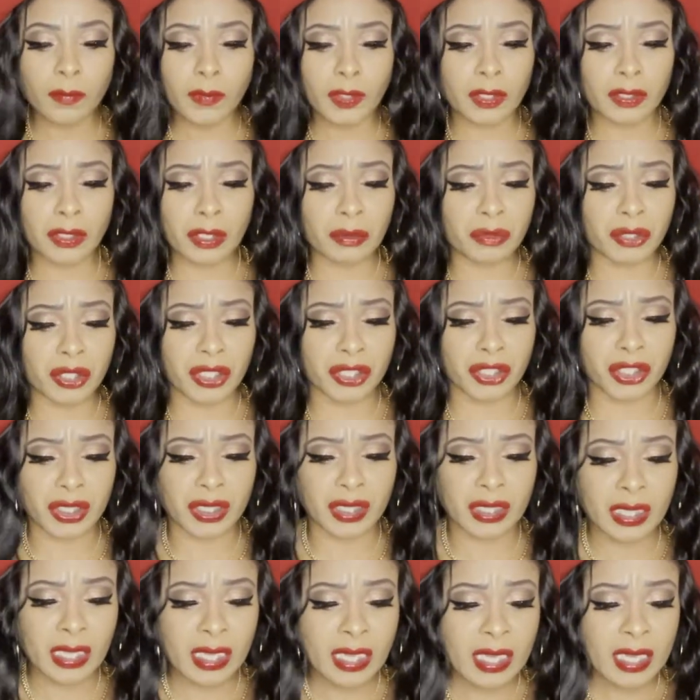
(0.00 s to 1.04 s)
no judging.
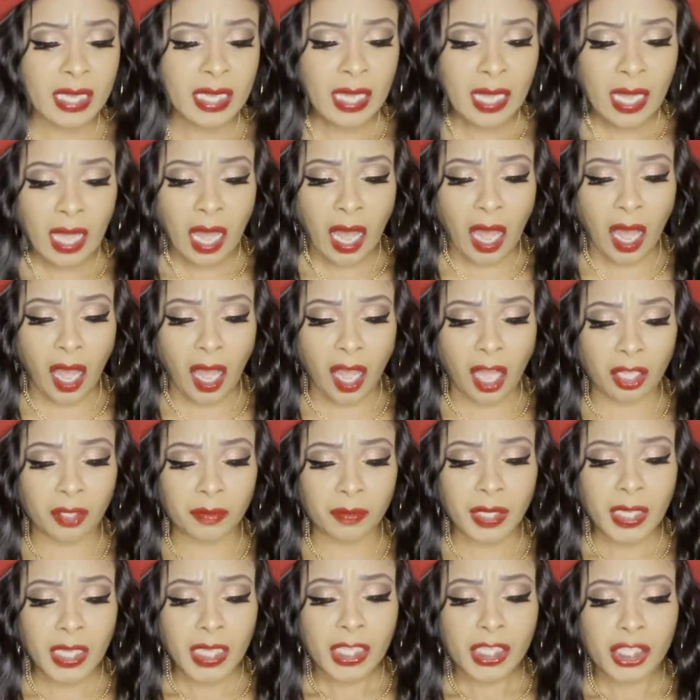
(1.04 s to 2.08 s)

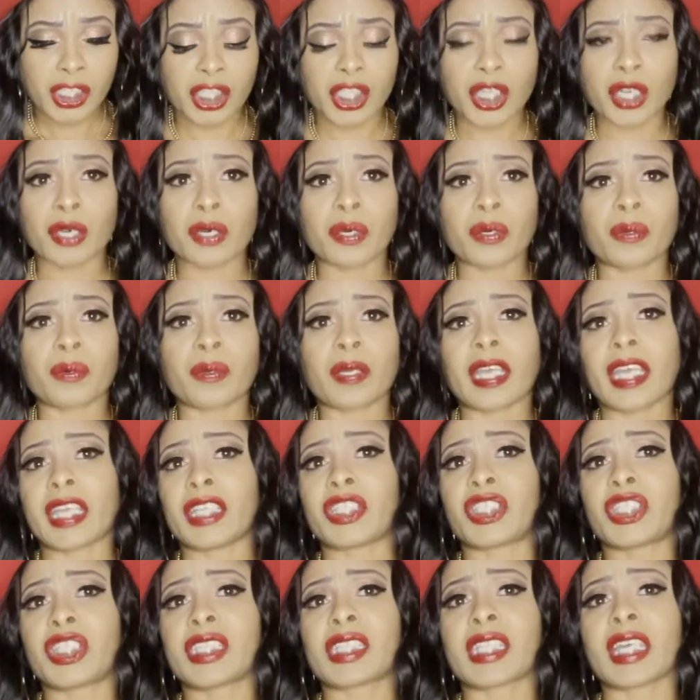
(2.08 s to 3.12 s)
And
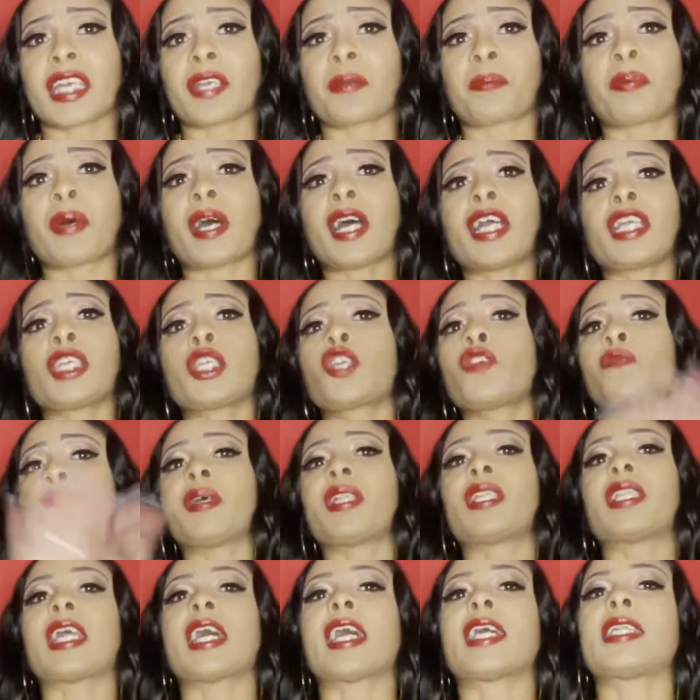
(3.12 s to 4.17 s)
she's like, but you've
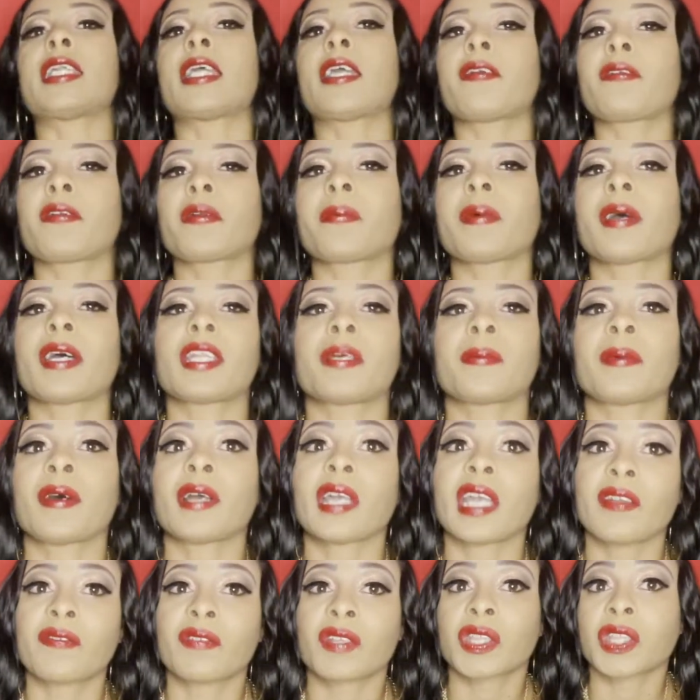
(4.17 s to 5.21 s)
been lying to everybody about
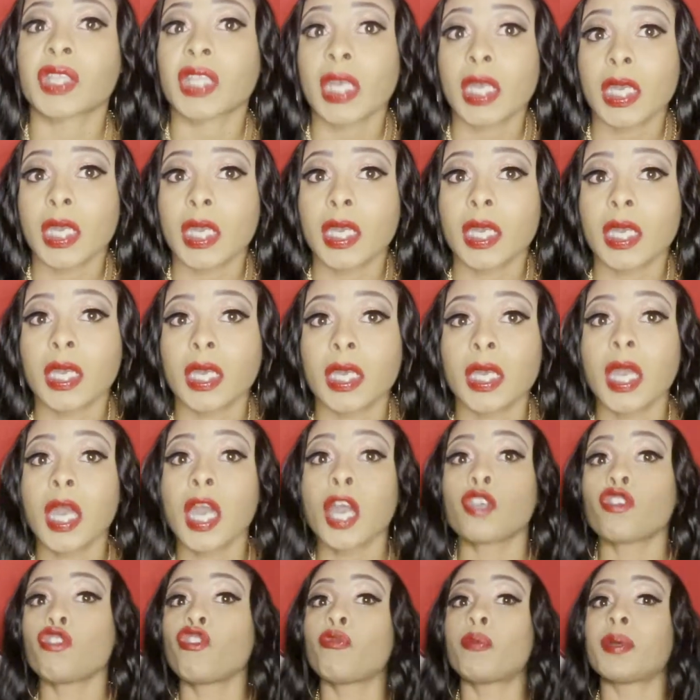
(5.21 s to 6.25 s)
everything.
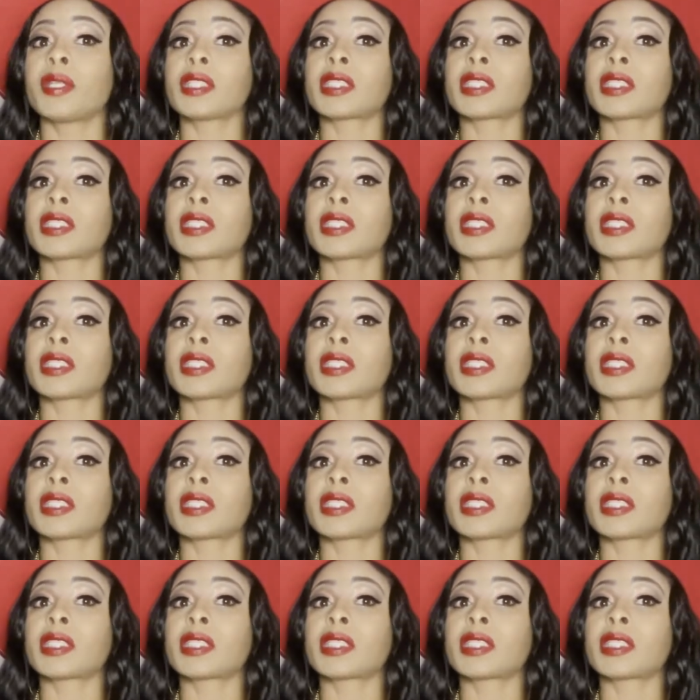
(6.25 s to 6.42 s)
You've been